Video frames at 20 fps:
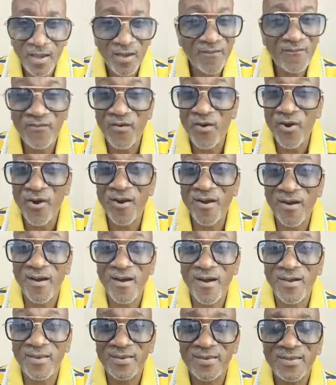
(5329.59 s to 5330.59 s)
For our
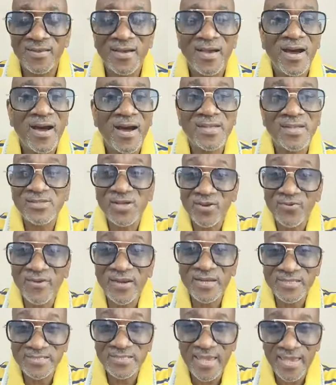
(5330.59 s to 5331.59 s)
God has
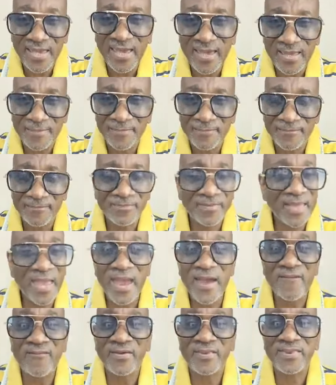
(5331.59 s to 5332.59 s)
already shaken
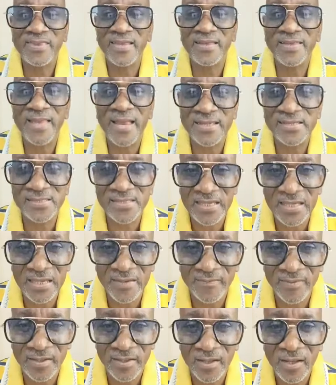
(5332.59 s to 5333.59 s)
everything that is
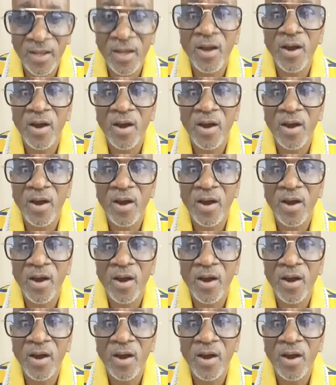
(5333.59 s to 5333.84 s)
evil